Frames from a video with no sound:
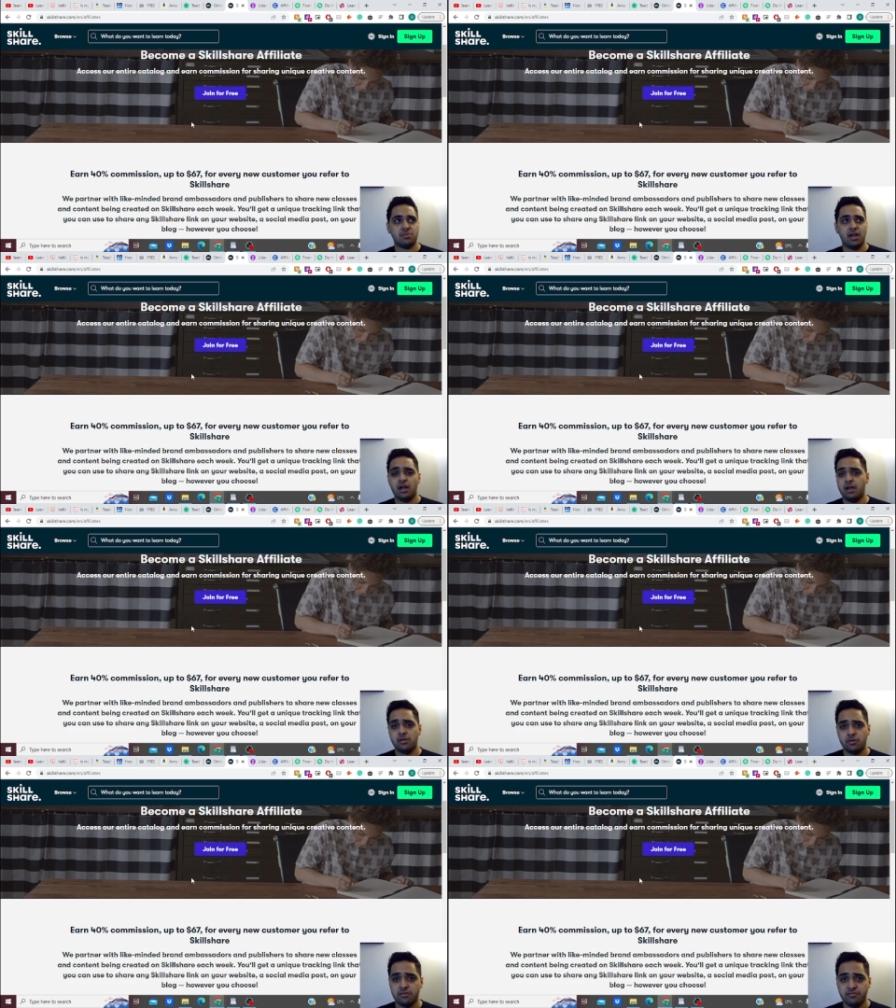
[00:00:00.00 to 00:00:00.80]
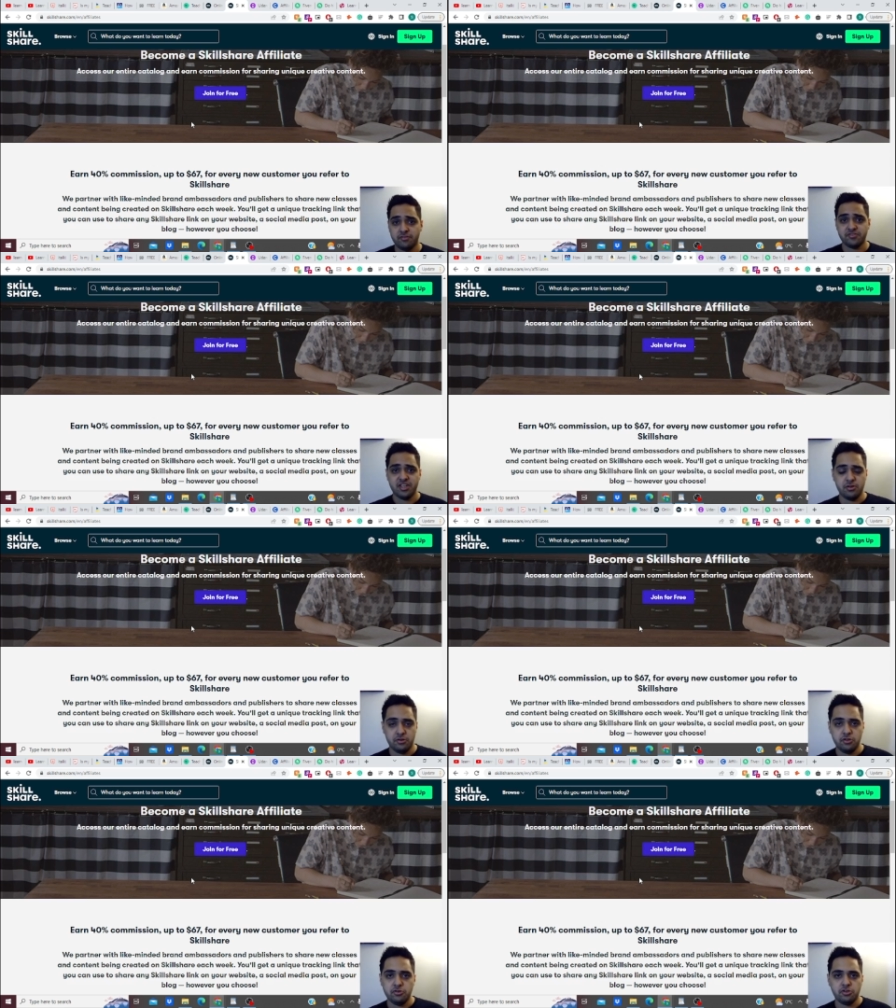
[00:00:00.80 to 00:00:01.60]
I don't know if you've seen on
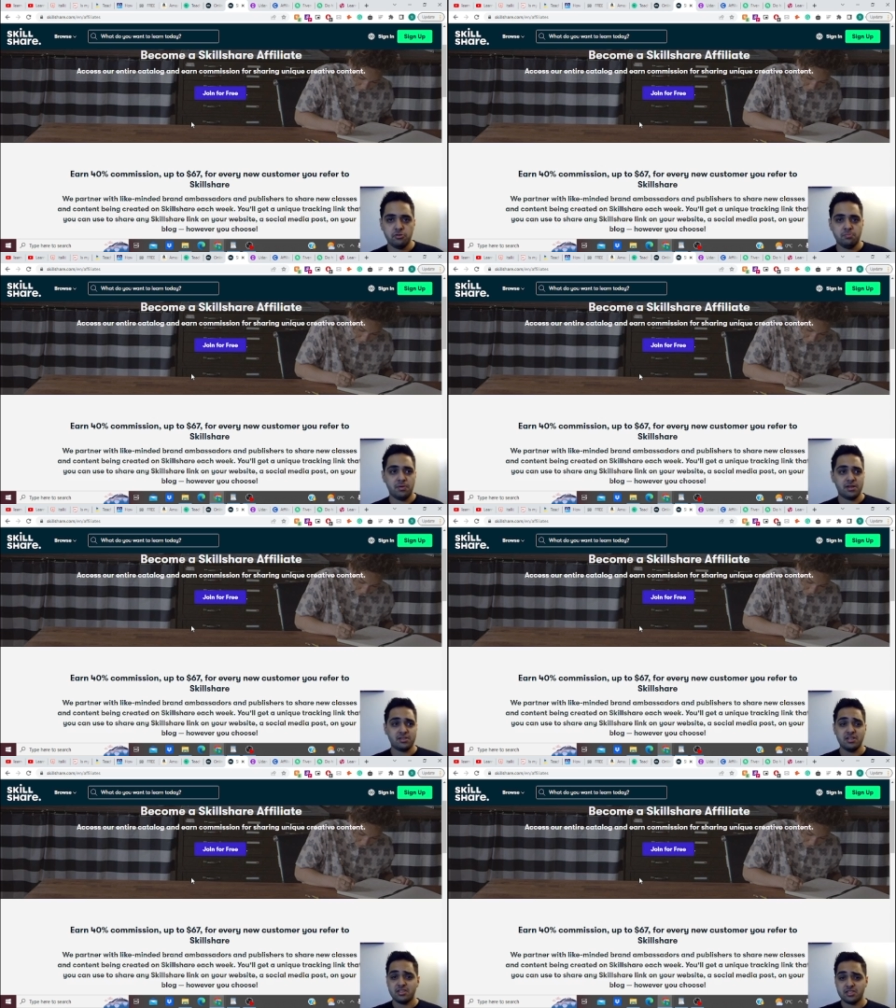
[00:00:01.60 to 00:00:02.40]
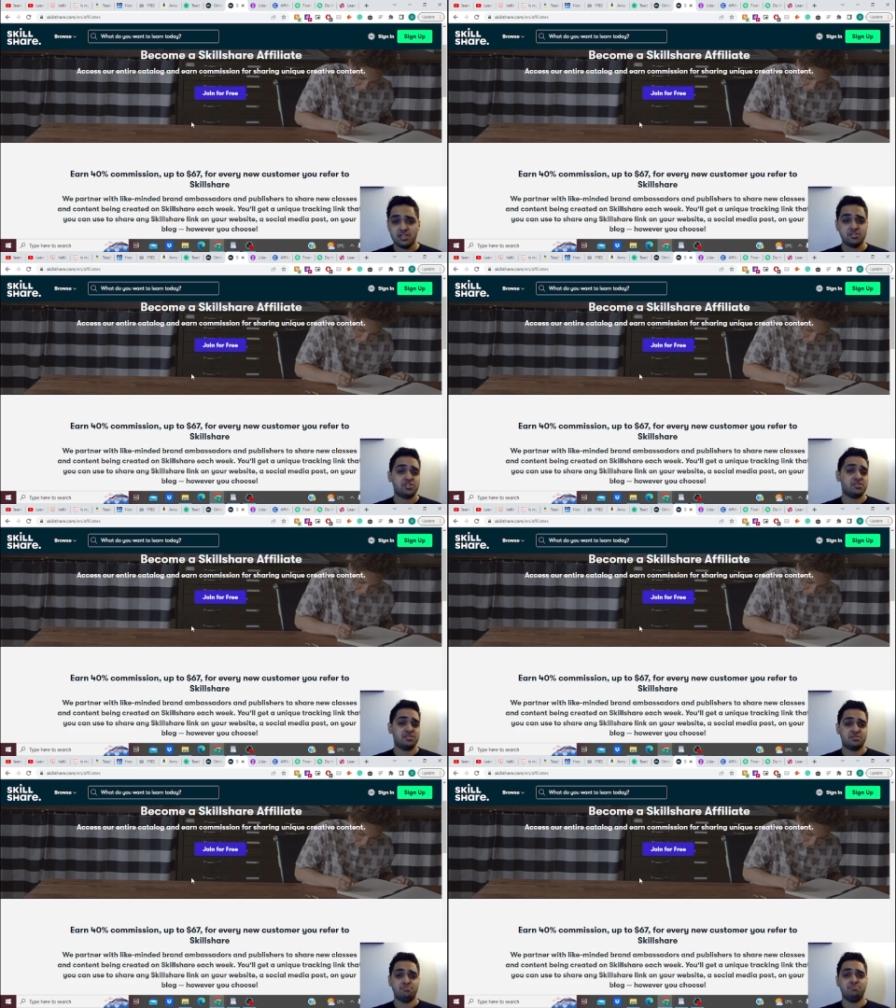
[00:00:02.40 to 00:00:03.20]
YouTube, but Skillshare
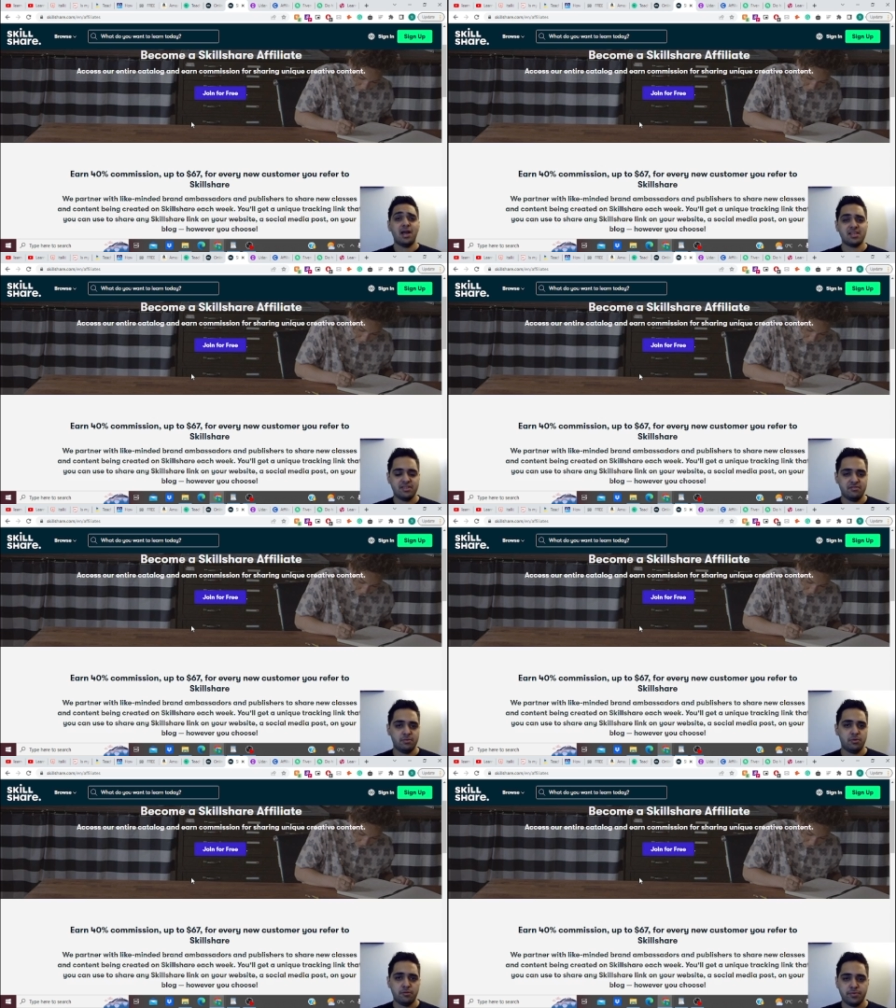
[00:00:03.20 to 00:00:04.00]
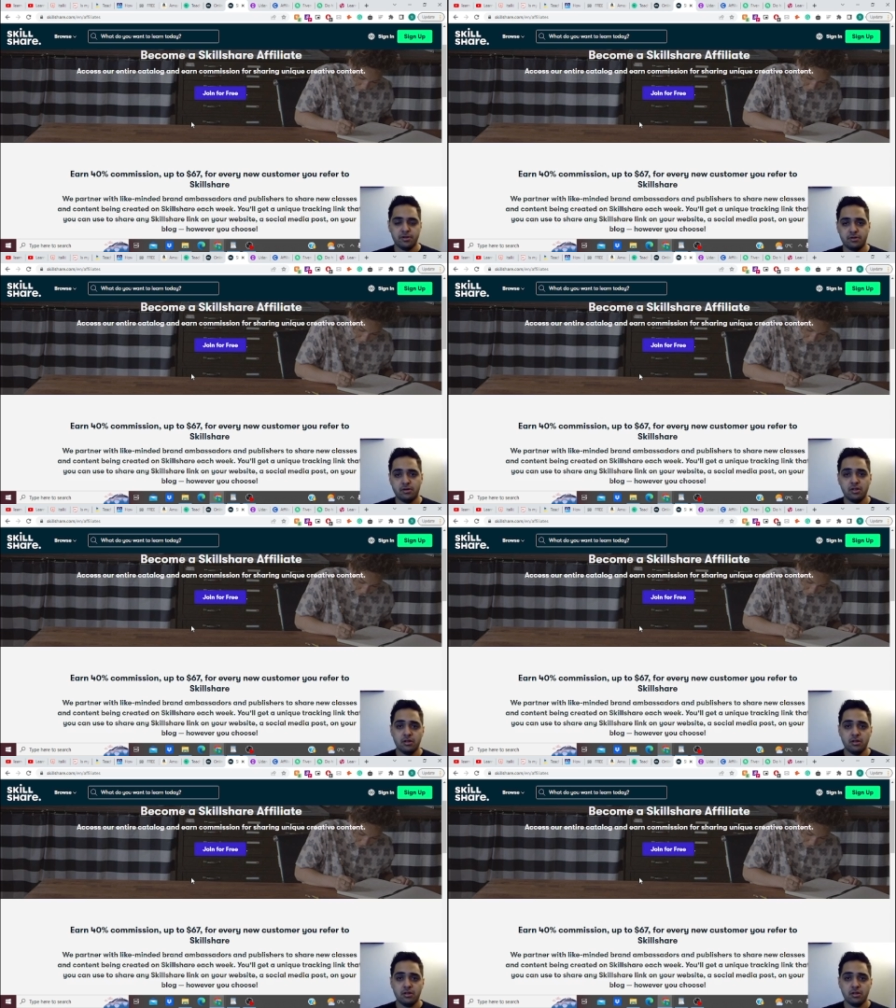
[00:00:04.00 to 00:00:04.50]
is massively popular.